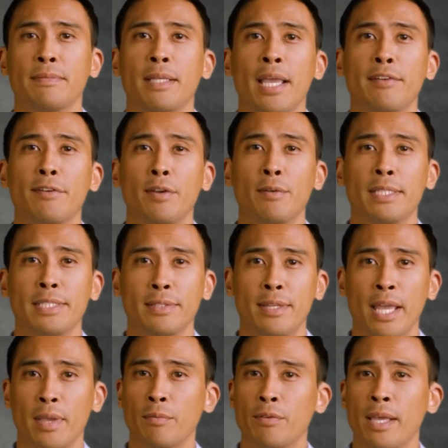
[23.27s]
Have you
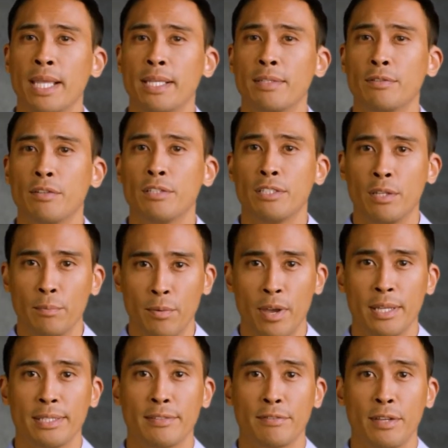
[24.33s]
recently upgraded crucial
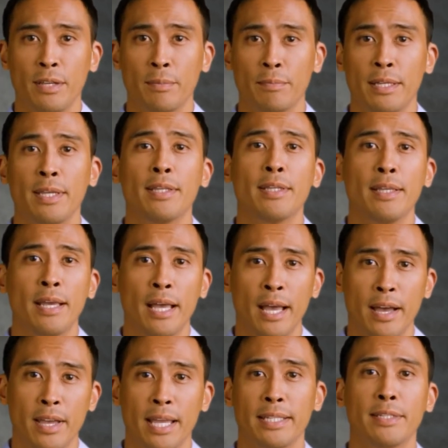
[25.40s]
parts of your computer,
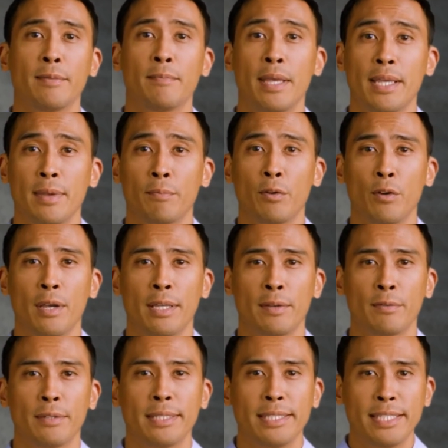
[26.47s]
like the motherboard
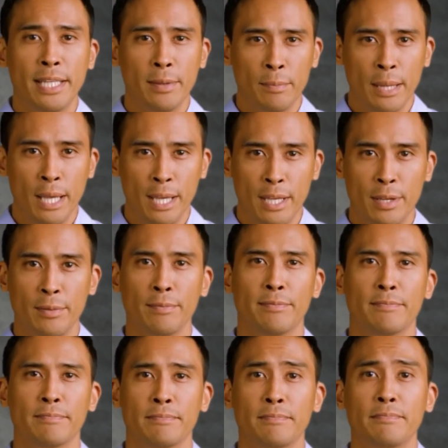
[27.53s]
or CPU?
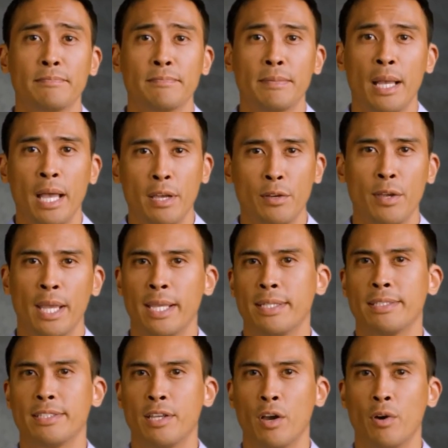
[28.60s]
A clean
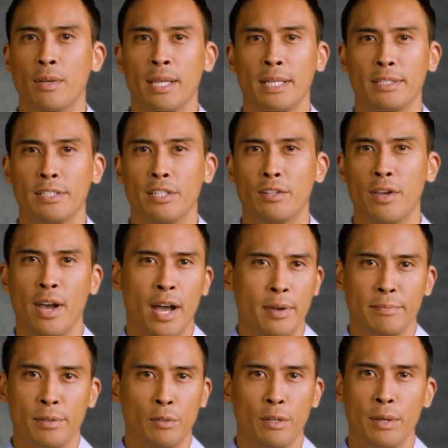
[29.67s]
install can ensure
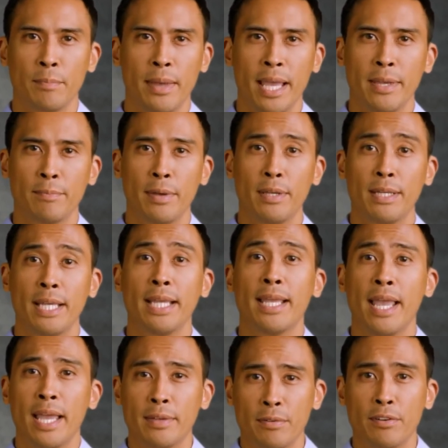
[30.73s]
optimal
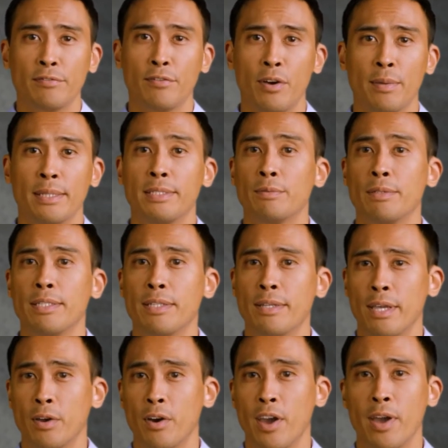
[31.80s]
compatibility and performance with your
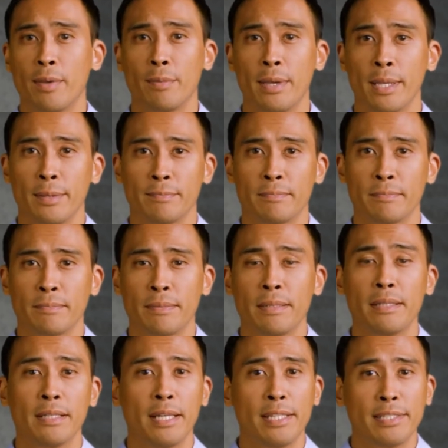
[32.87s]
new hardware.
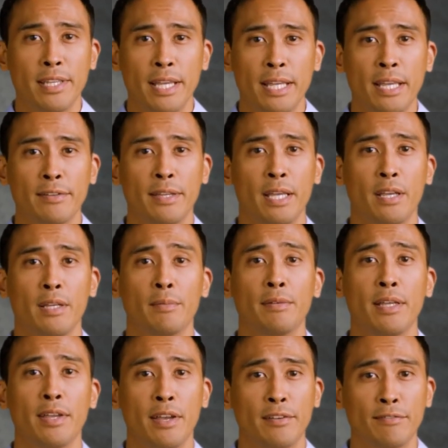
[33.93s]
It's like giving your
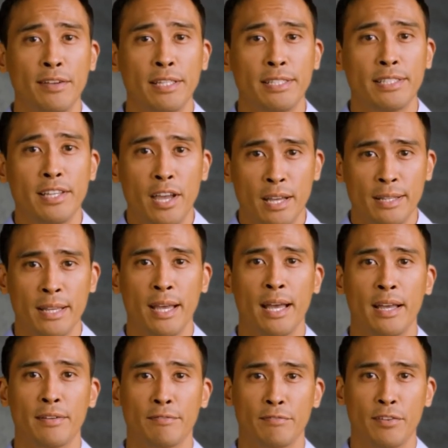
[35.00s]
computer a fresh start,
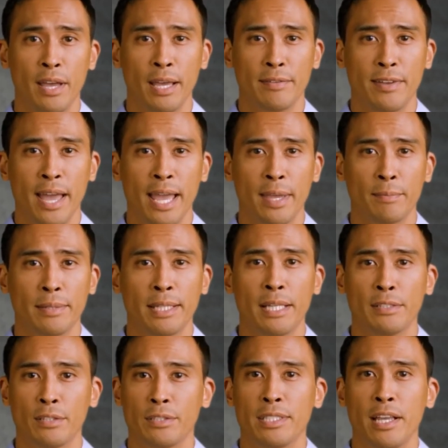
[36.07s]
free of any
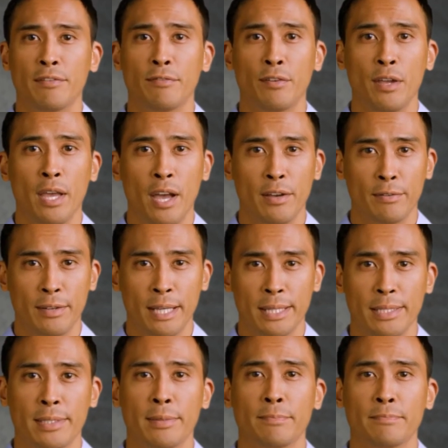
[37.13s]
potential software
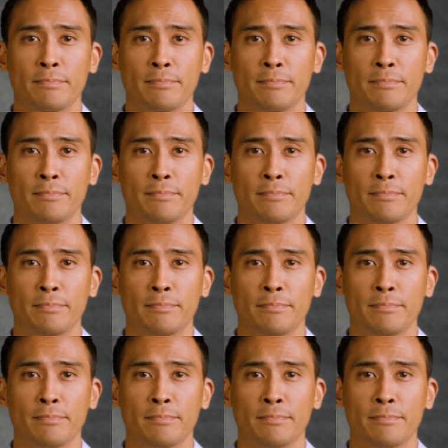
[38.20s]
conflicts.